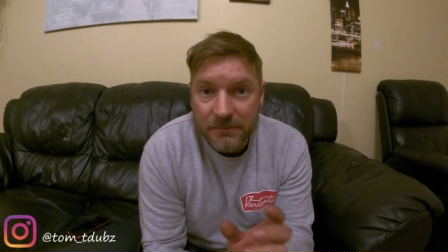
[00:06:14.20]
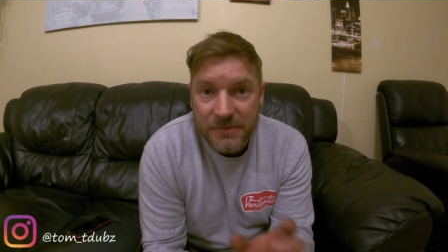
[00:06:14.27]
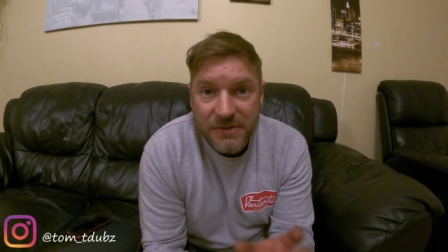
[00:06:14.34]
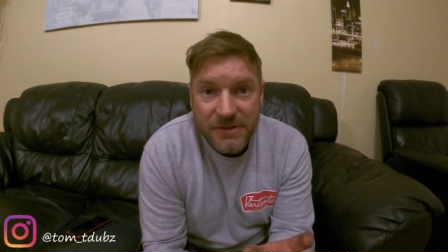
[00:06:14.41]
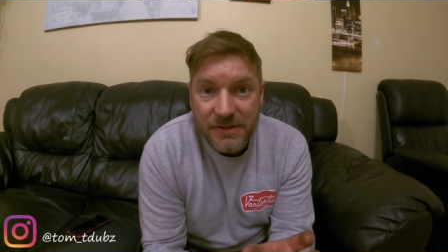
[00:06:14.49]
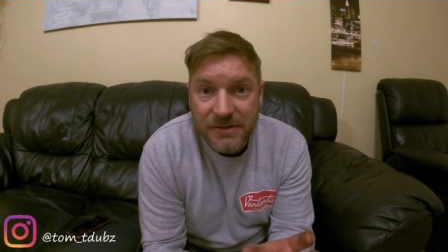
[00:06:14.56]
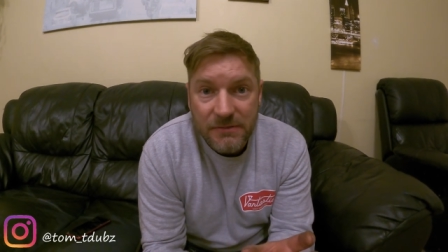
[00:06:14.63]

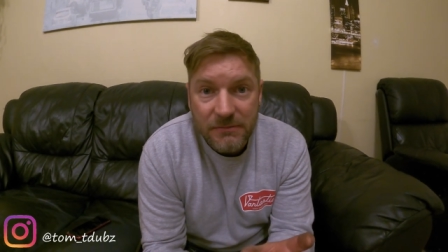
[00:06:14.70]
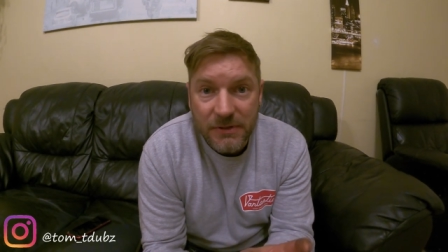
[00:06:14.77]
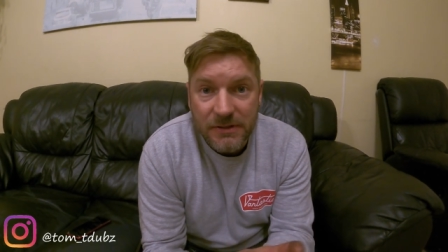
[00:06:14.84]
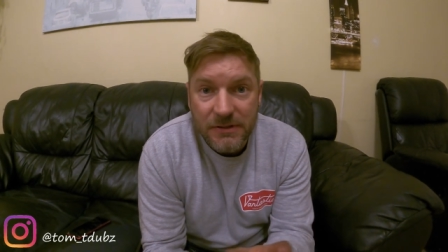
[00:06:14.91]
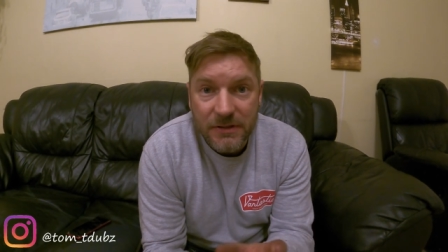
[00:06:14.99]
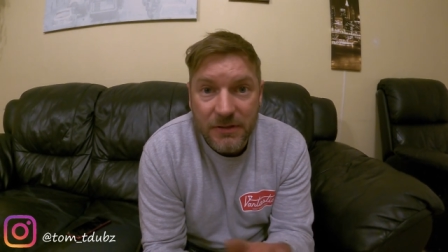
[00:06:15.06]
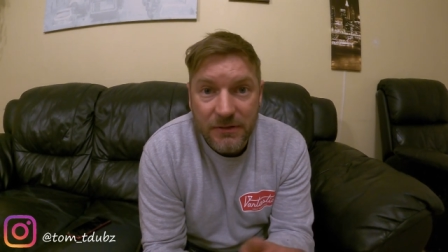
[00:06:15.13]

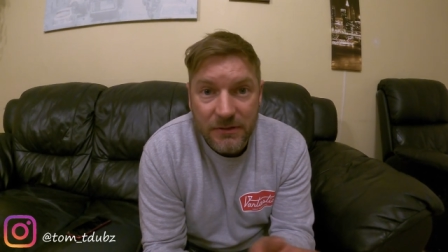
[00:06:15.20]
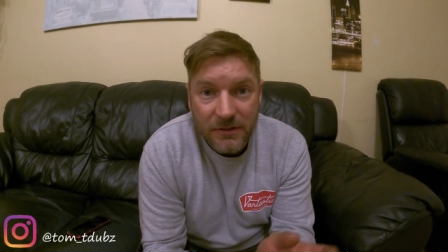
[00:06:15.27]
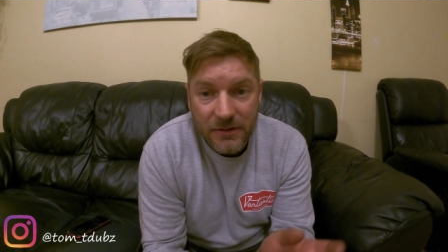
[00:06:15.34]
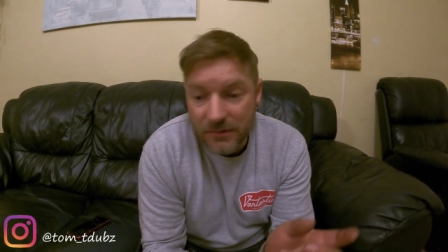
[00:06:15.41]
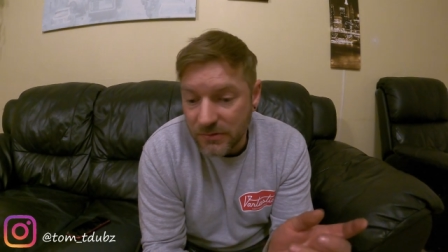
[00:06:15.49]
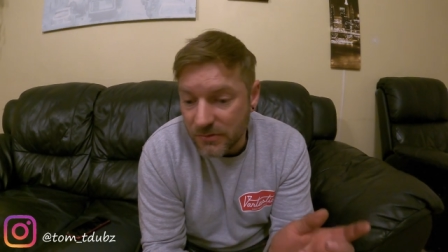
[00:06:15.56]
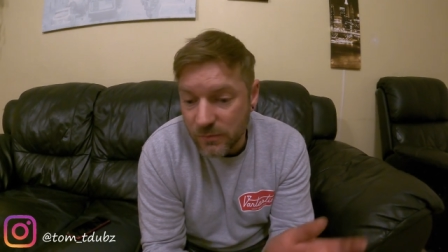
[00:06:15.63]
centimetre
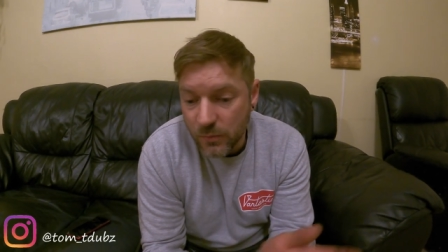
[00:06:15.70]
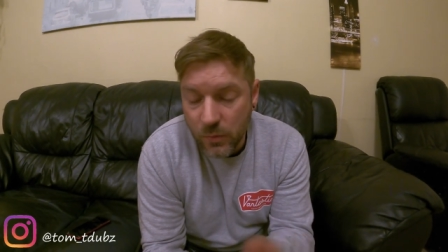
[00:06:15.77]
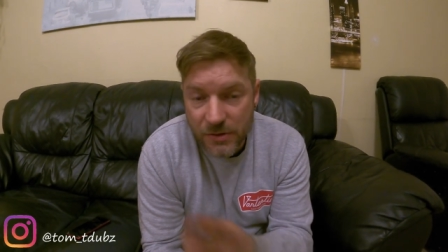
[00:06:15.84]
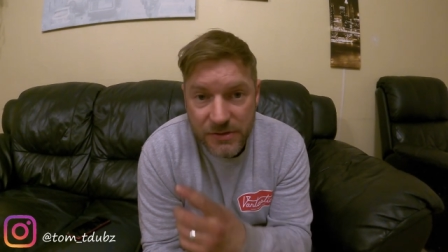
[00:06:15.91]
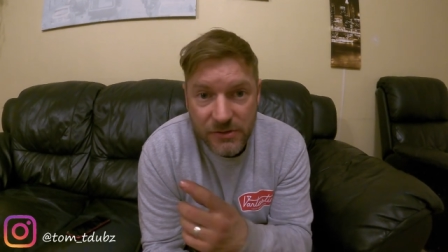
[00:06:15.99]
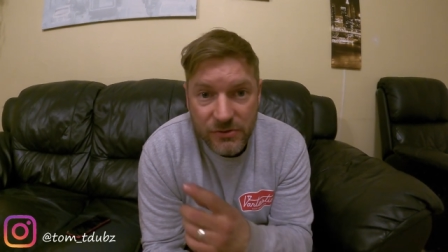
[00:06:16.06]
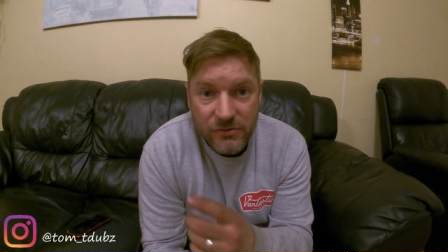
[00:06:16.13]
and just
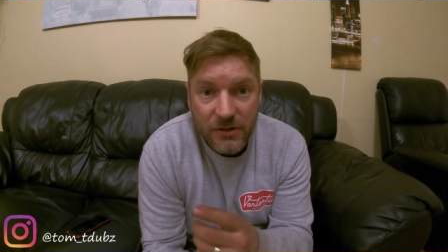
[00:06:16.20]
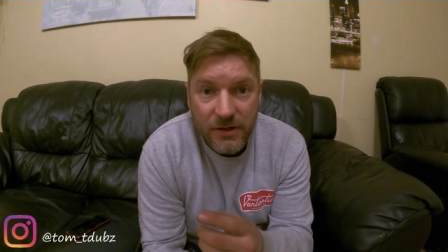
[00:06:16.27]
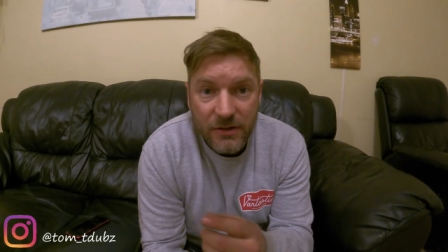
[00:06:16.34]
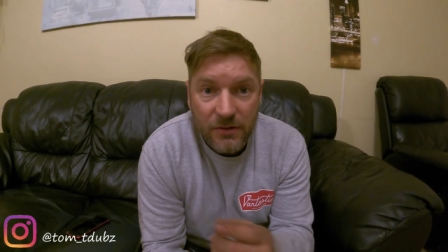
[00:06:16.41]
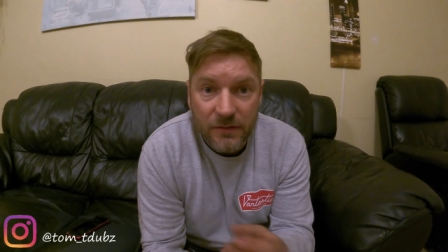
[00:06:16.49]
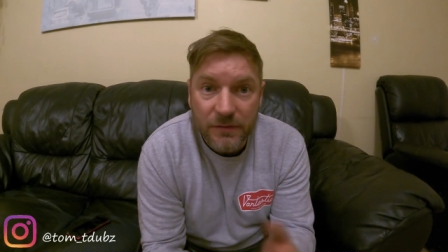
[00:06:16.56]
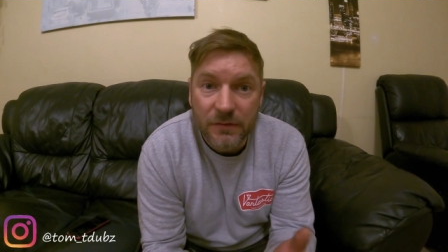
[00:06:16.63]
whiz it straight
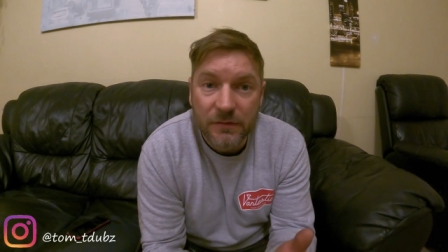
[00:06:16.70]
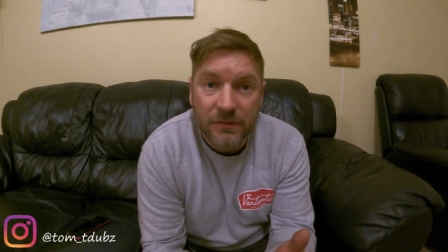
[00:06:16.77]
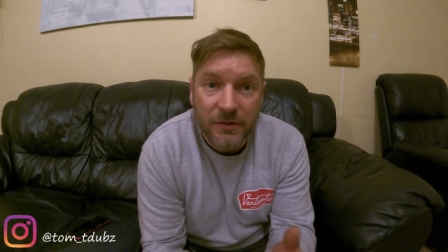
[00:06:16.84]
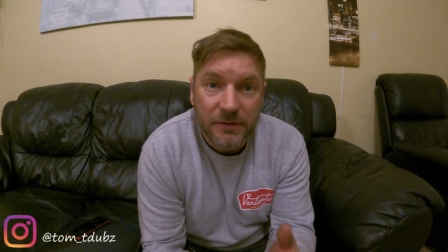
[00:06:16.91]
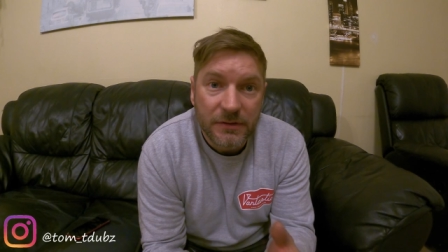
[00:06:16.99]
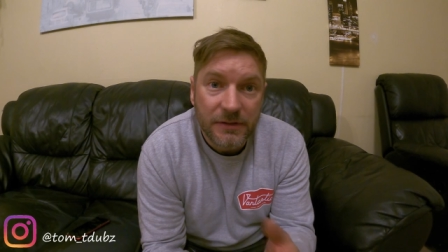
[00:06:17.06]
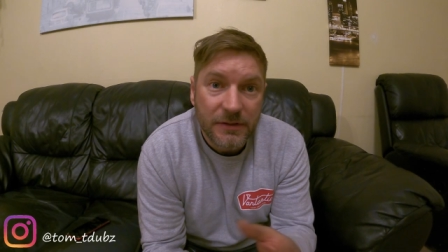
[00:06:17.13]
off, you'll
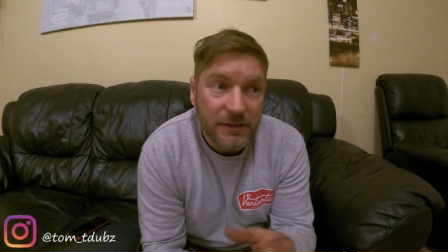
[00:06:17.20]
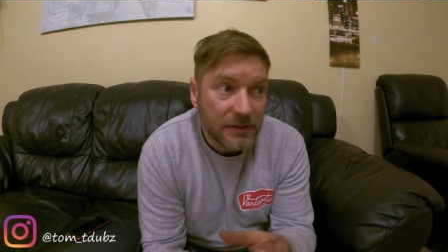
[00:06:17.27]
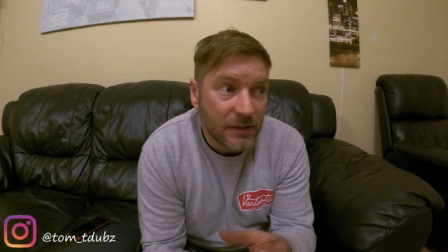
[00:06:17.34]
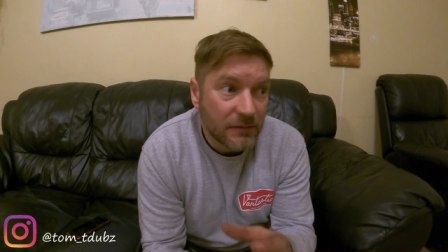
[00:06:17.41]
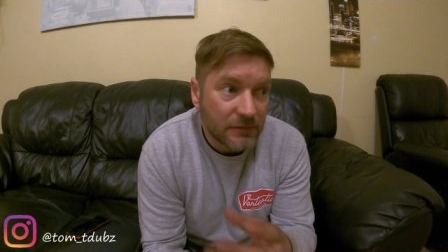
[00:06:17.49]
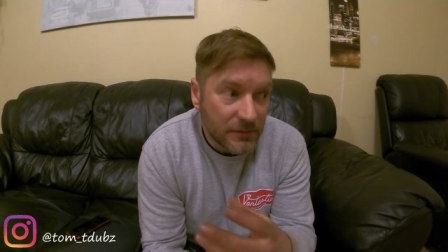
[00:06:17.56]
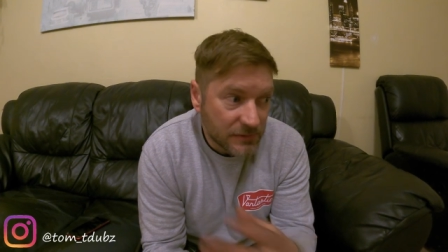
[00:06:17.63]
find that they
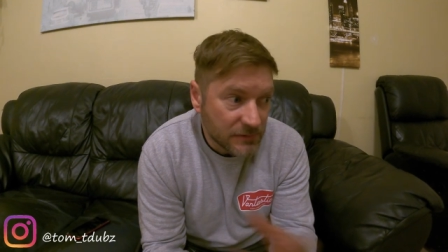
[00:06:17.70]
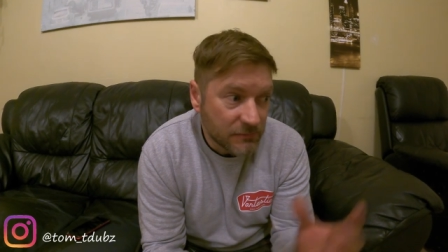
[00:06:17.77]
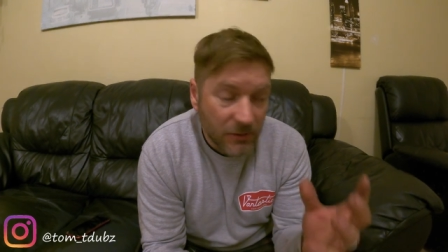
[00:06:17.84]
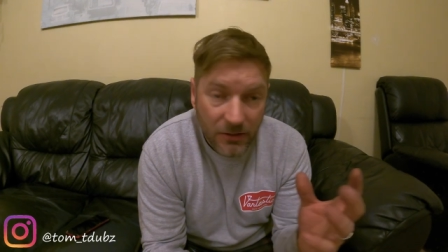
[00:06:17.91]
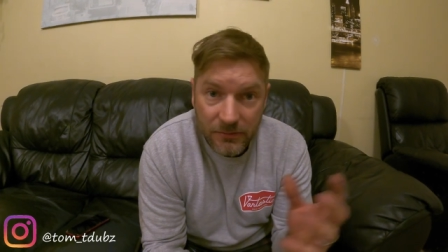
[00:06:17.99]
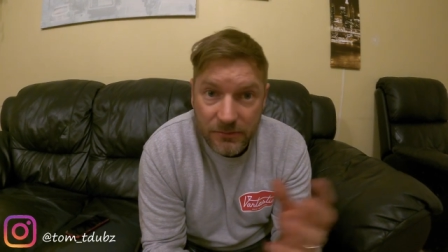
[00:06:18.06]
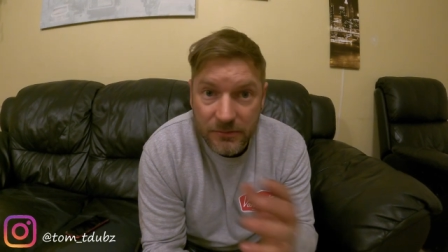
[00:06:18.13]
don't
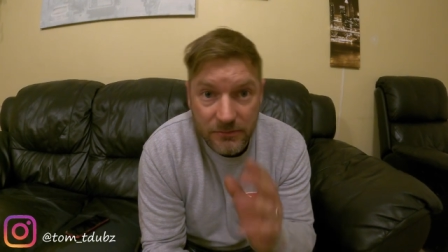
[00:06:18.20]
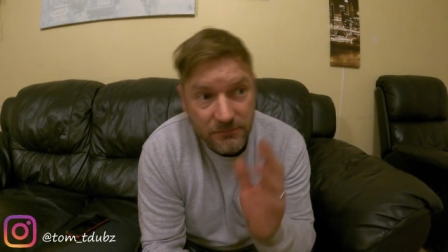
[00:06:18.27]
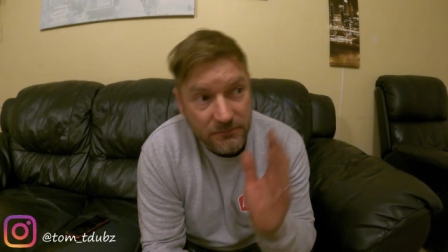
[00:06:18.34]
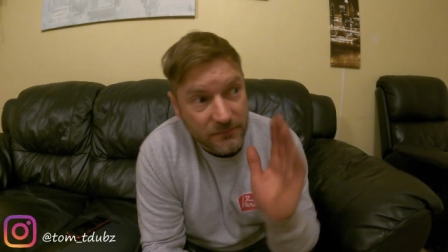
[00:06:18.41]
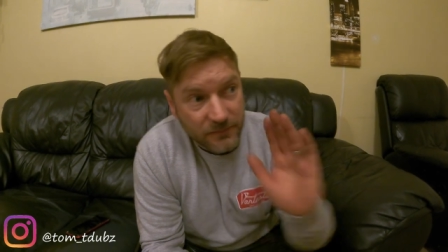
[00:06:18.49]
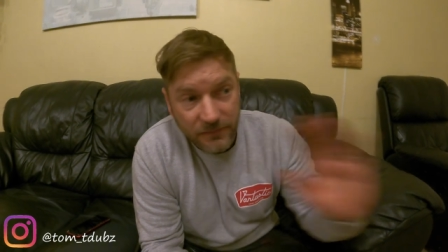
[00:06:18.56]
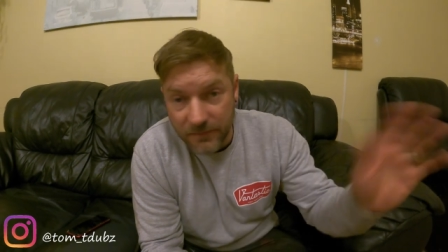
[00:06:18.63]
explode
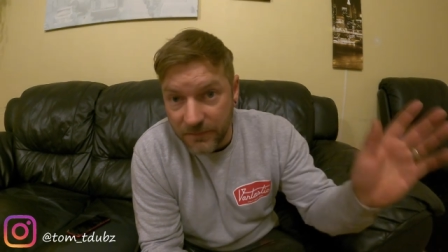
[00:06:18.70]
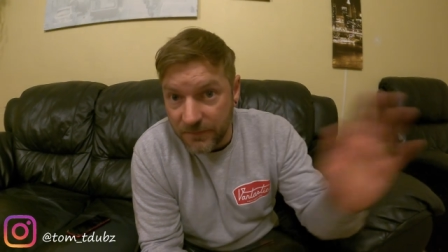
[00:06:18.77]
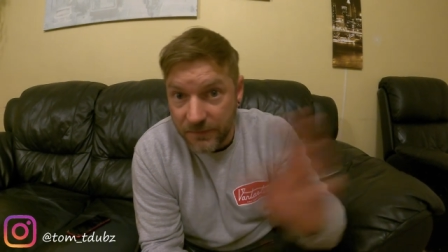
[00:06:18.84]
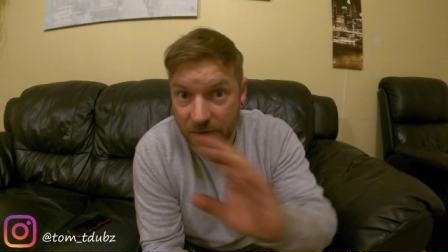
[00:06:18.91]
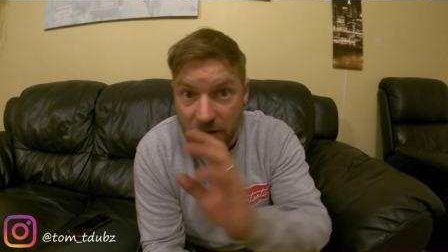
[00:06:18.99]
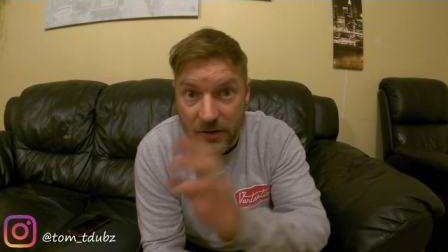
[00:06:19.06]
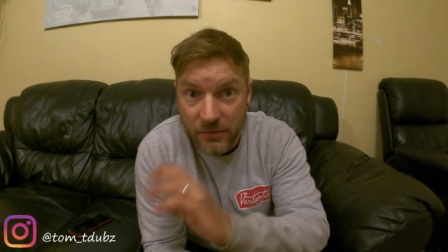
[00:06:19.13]
and
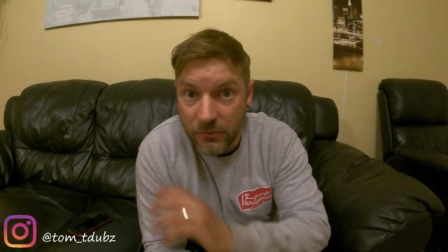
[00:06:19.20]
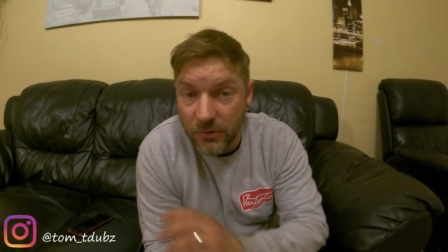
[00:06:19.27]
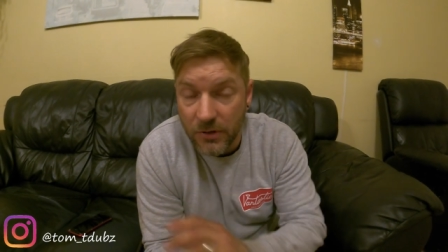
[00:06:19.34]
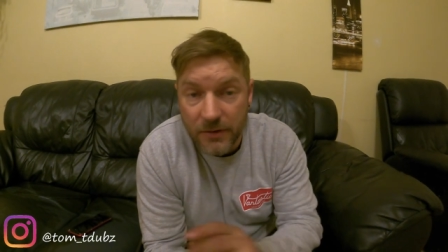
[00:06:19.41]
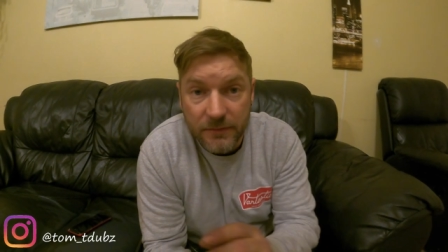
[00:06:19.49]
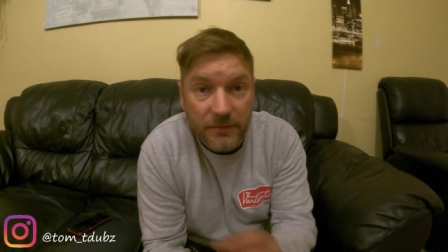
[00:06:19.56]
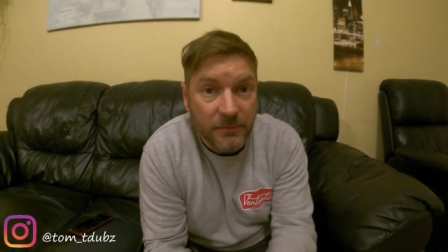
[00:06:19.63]
fire
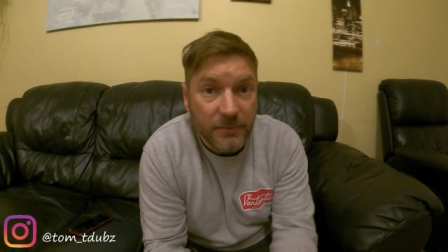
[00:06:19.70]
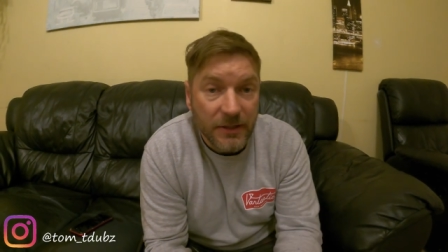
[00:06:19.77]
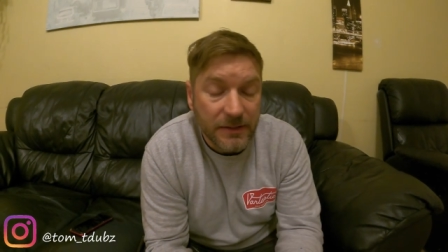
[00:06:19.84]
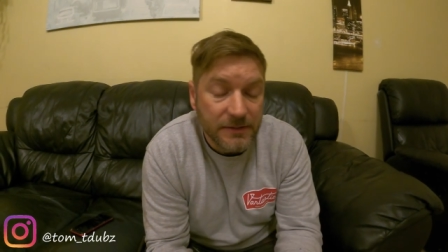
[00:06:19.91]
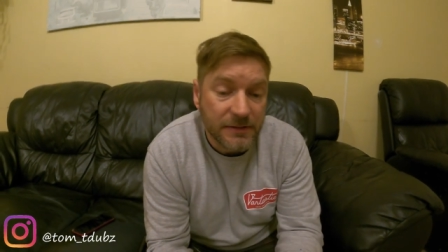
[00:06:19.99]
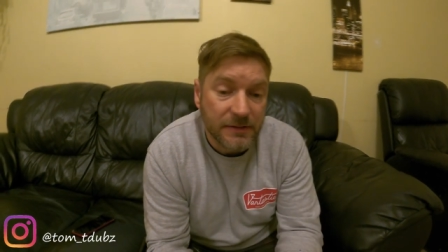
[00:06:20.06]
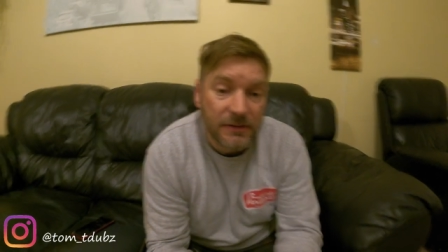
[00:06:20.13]
all over the
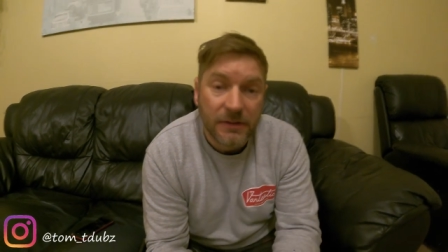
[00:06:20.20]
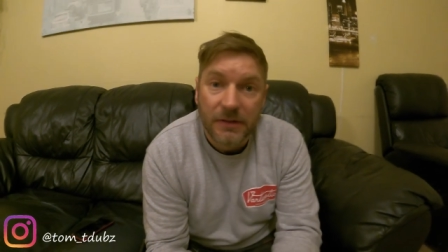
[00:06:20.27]
place.